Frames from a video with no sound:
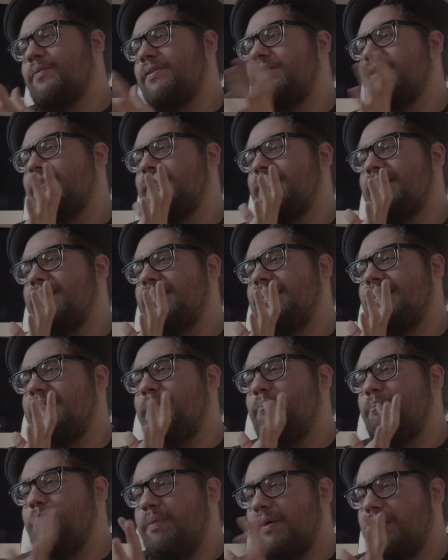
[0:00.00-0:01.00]
which is
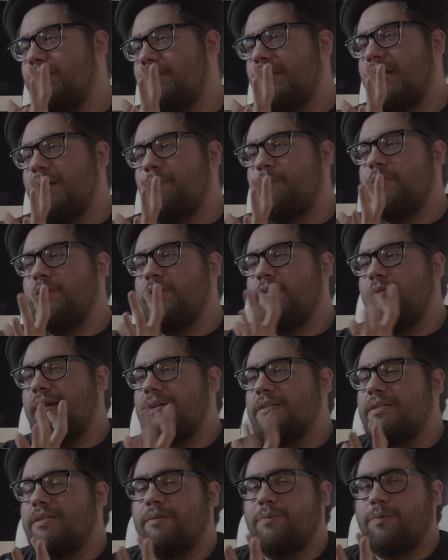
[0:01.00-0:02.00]
the build up where you
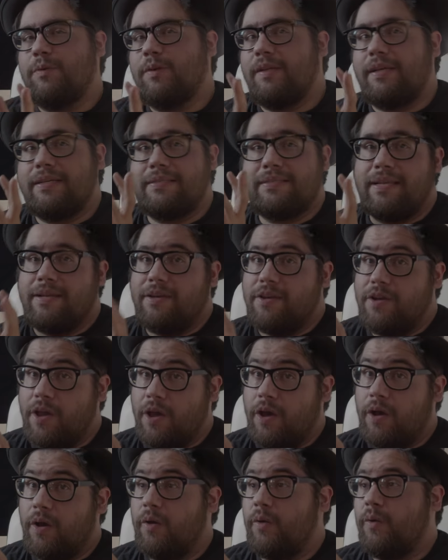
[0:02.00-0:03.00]
actually realize that
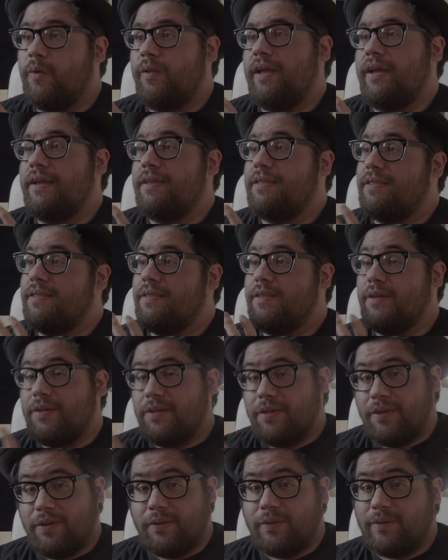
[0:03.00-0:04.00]
no, like the
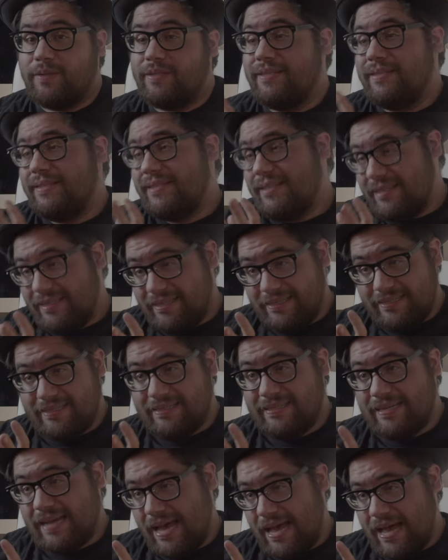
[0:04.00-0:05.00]
killer
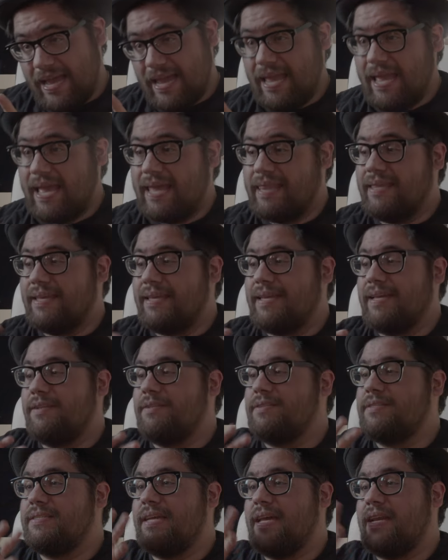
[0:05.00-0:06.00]
didn't die and the
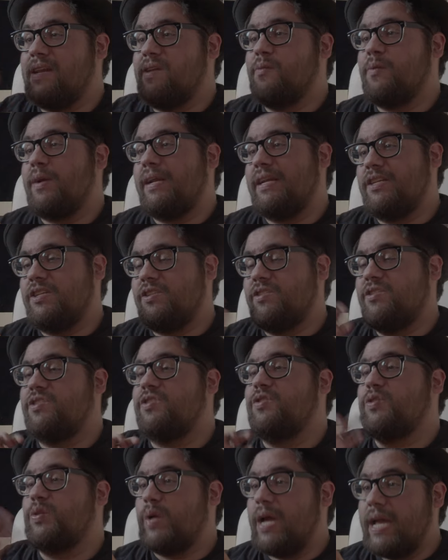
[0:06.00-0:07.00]
killer's getting ready to
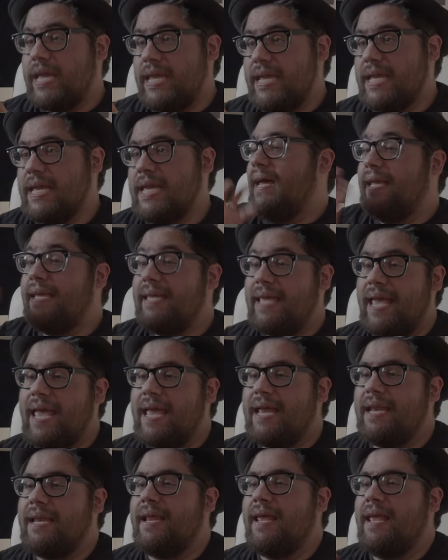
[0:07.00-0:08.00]
strike
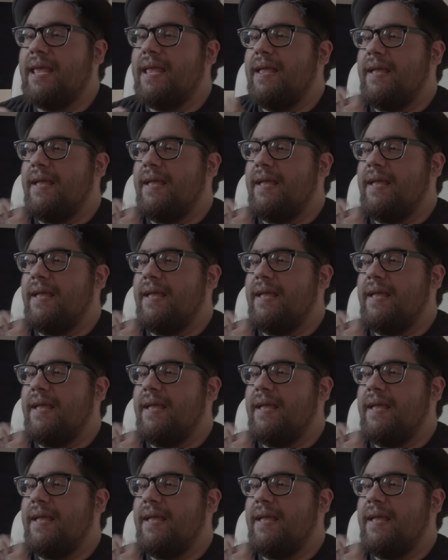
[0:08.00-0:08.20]
again.